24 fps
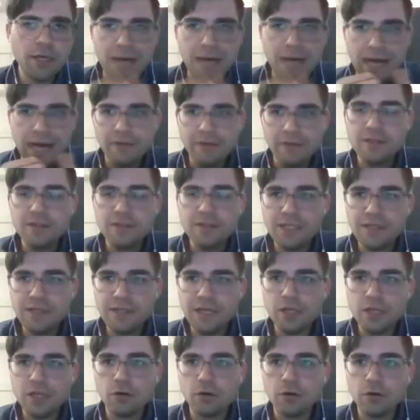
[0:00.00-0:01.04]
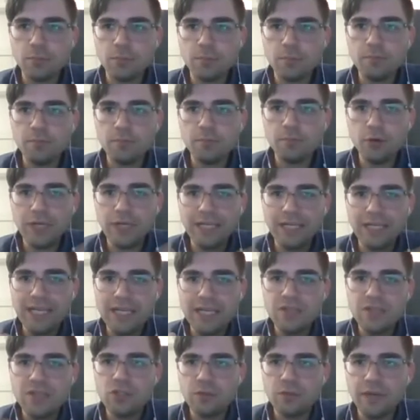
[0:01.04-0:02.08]
policy that you're putting
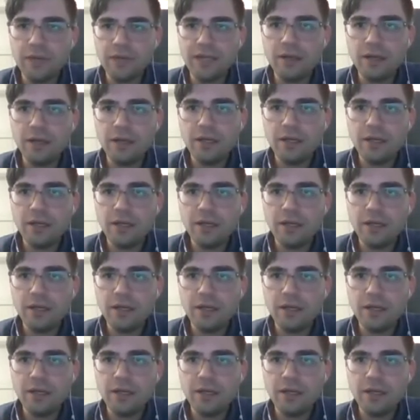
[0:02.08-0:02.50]
into it,